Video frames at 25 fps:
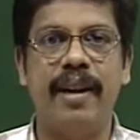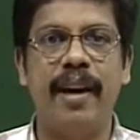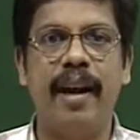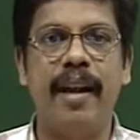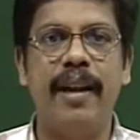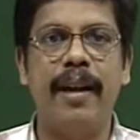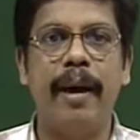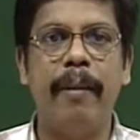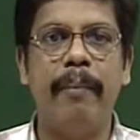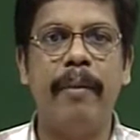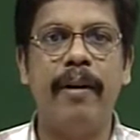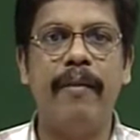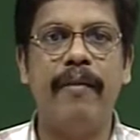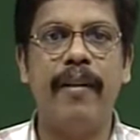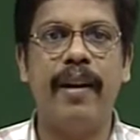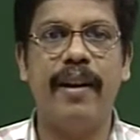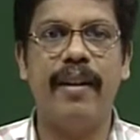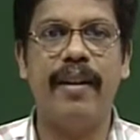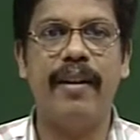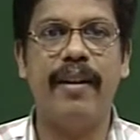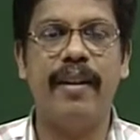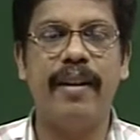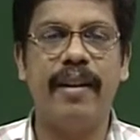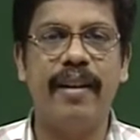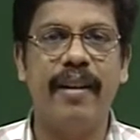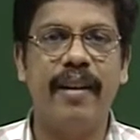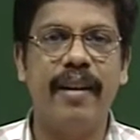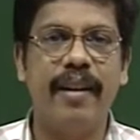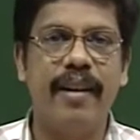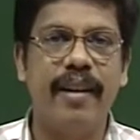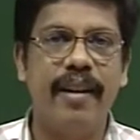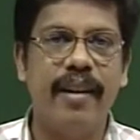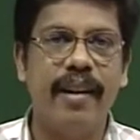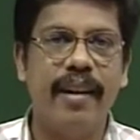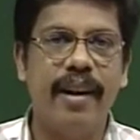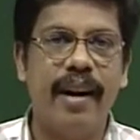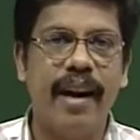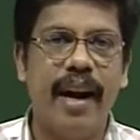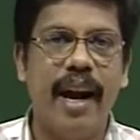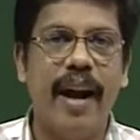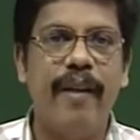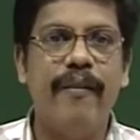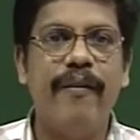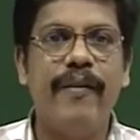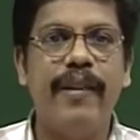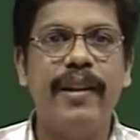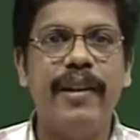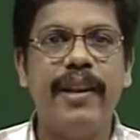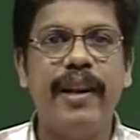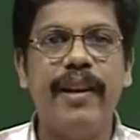Number one,
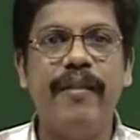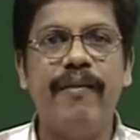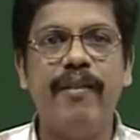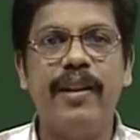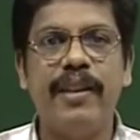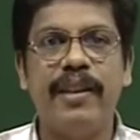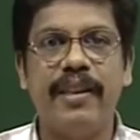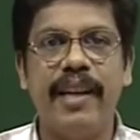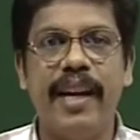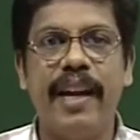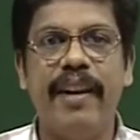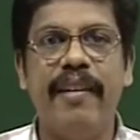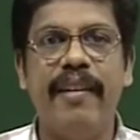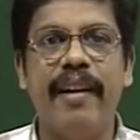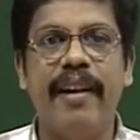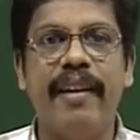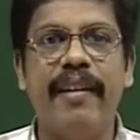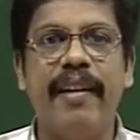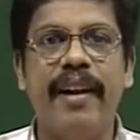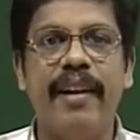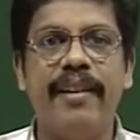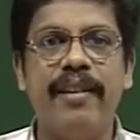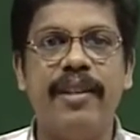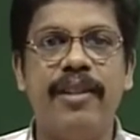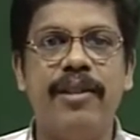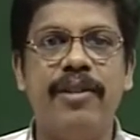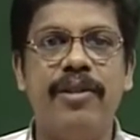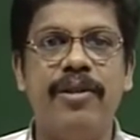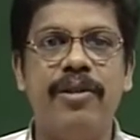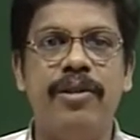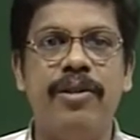everything was integrated